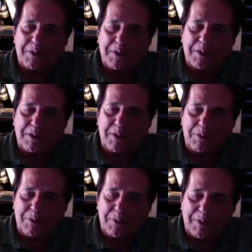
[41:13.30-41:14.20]

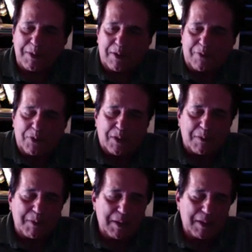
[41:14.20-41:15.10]
to interview
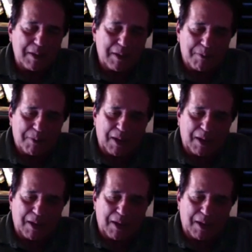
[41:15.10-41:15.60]
them. But